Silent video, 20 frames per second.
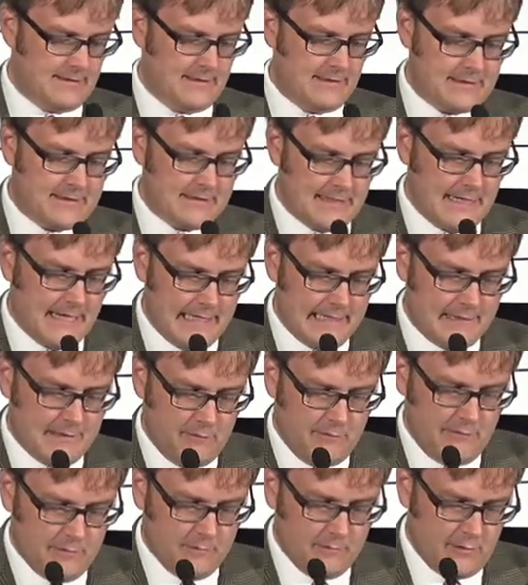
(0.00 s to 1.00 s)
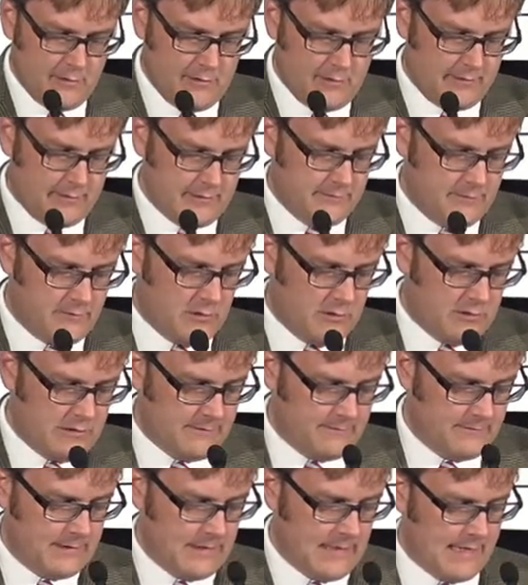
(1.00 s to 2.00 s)
in the shadow of the murders of
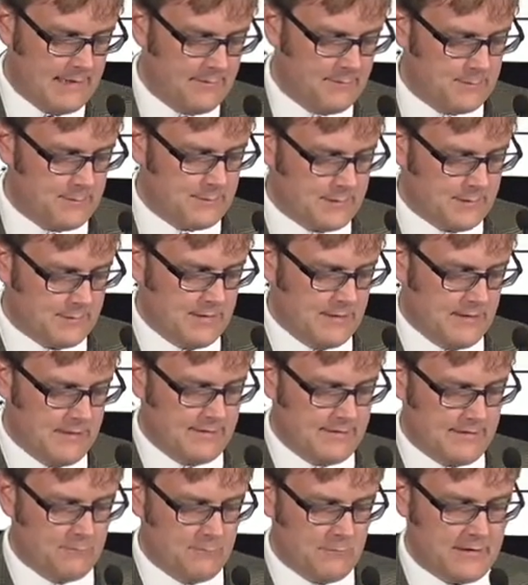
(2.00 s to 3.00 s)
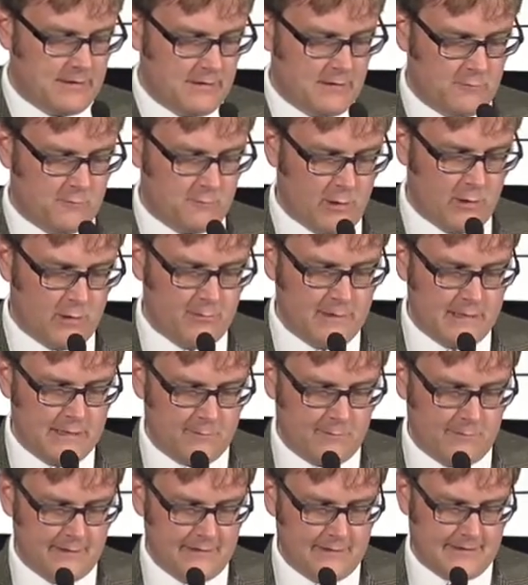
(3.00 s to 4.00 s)
Joseph and Hyrum Smith, and with the growing
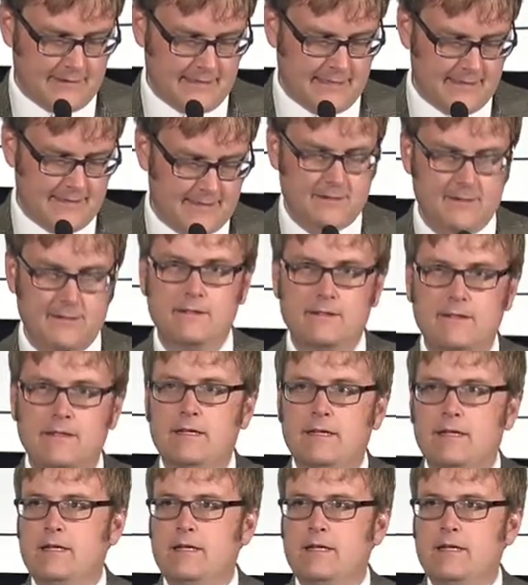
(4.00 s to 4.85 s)
realization